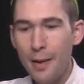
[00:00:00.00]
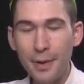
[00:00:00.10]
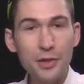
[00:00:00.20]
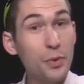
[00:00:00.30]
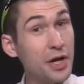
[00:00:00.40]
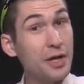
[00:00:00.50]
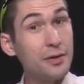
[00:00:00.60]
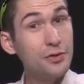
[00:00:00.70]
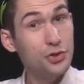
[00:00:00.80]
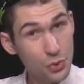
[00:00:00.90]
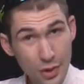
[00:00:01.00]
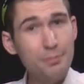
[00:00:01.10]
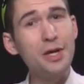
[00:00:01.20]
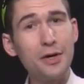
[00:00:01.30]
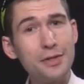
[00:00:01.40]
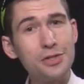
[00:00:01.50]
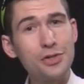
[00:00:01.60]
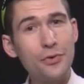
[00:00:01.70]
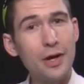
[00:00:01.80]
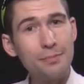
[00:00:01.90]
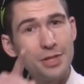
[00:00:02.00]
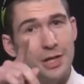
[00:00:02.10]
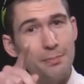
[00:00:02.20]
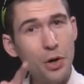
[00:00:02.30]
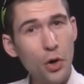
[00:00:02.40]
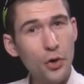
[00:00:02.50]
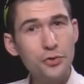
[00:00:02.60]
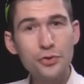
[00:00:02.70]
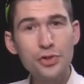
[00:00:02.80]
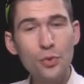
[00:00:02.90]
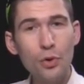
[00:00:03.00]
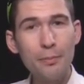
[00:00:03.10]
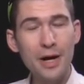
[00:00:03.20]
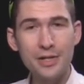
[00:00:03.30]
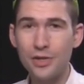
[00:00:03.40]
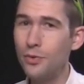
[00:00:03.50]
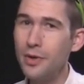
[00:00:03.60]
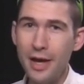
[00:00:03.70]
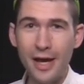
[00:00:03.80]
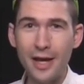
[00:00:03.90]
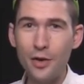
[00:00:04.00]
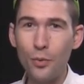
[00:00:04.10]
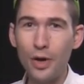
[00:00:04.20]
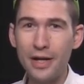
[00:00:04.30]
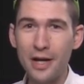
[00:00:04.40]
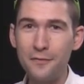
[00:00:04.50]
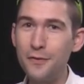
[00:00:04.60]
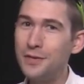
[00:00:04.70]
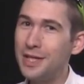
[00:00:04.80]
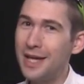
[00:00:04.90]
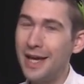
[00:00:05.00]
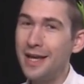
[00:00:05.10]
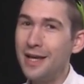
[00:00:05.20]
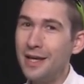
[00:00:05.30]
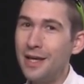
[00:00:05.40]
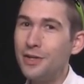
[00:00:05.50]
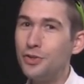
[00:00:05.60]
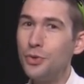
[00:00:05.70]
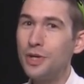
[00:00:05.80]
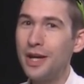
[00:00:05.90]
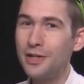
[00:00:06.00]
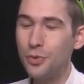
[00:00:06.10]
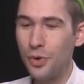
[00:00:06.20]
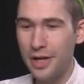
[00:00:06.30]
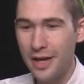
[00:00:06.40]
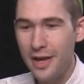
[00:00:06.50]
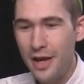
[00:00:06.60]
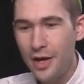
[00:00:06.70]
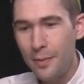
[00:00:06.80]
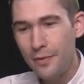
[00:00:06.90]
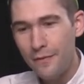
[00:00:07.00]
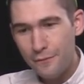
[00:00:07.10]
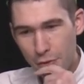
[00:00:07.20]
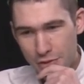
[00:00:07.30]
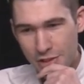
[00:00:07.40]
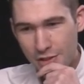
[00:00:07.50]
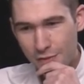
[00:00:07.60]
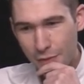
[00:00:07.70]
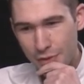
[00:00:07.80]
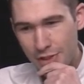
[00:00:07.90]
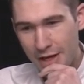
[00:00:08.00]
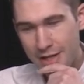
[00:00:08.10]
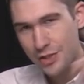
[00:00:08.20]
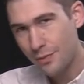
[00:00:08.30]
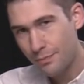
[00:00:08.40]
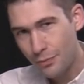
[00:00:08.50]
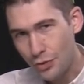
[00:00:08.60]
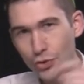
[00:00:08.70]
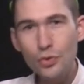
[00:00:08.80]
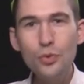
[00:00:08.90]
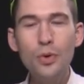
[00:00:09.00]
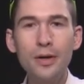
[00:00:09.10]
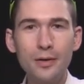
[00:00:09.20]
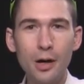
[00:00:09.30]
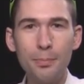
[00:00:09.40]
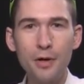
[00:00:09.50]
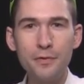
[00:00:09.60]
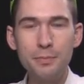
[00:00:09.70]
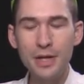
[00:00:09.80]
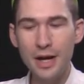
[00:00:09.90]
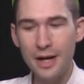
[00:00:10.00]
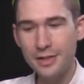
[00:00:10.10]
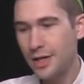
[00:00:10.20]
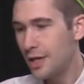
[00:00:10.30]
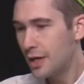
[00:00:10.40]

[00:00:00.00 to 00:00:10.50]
By the way, join me on Instagram, Tim_Masso. Hey, why not? 50K in 2K20. First things first, guys. You above and beyond.